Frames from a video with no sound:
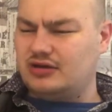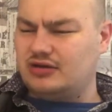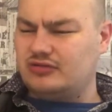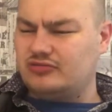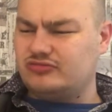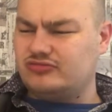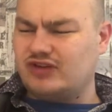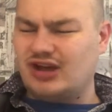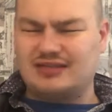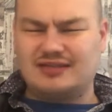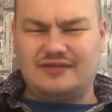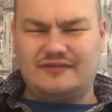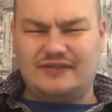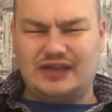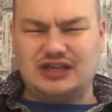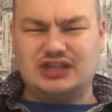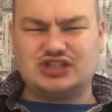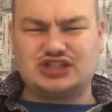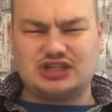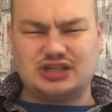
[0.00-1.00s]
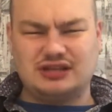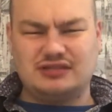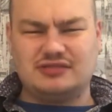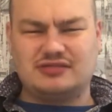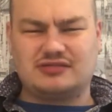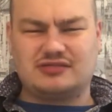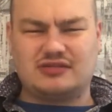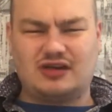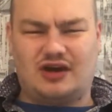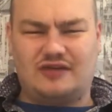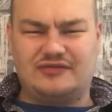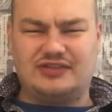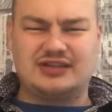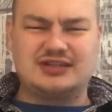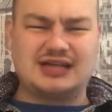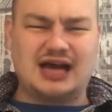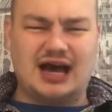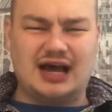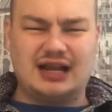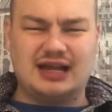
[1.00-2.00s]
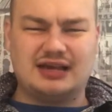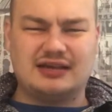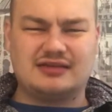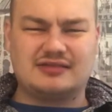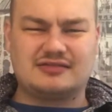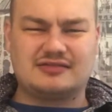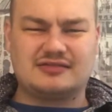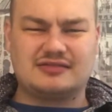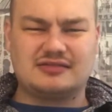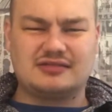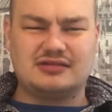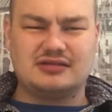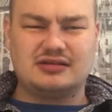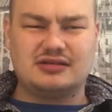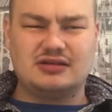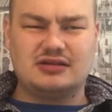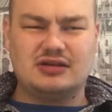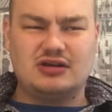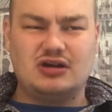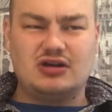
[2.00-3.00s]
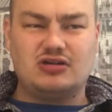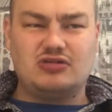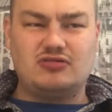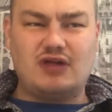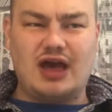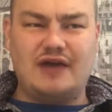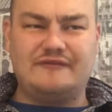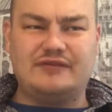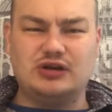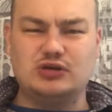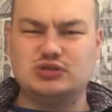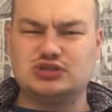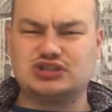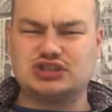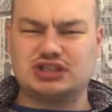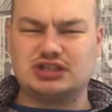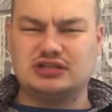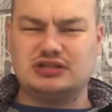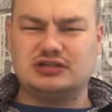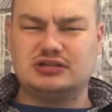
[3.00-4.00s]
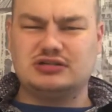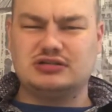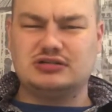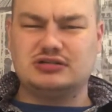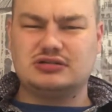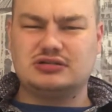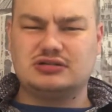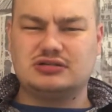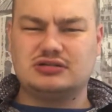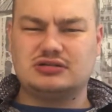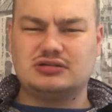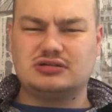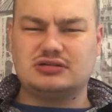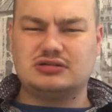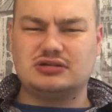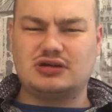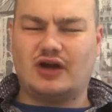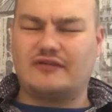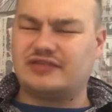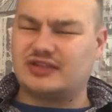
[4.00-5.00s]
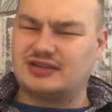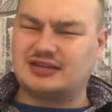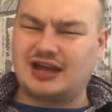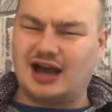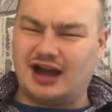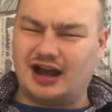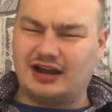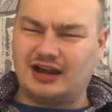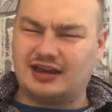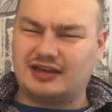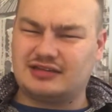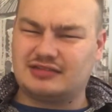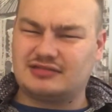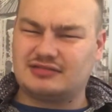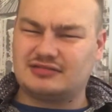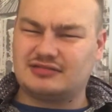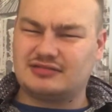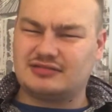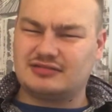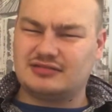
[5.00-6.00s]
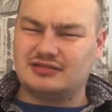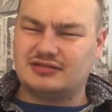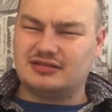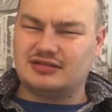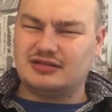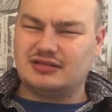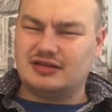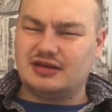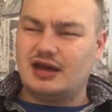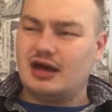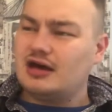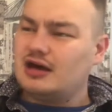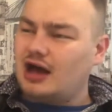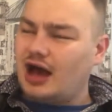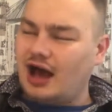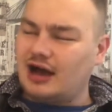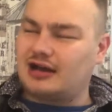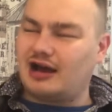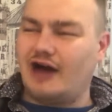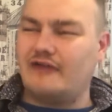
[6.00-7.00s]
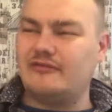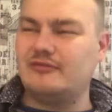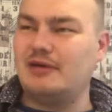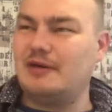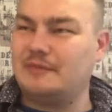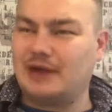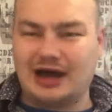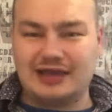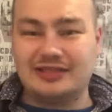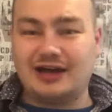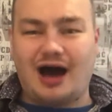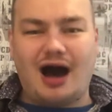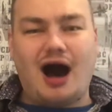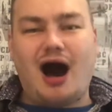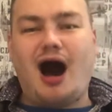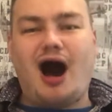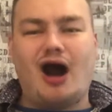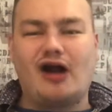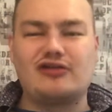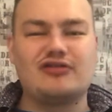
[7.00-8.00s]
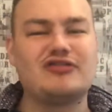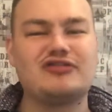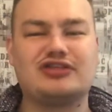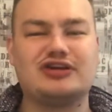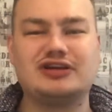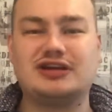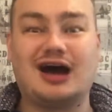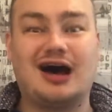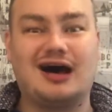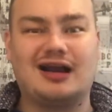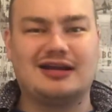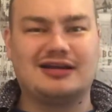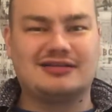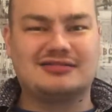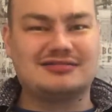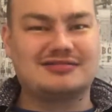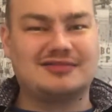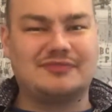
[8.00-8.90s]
Reservations of the Daleks? Revolution of the Daleks. I can't remember. R of the Daleks.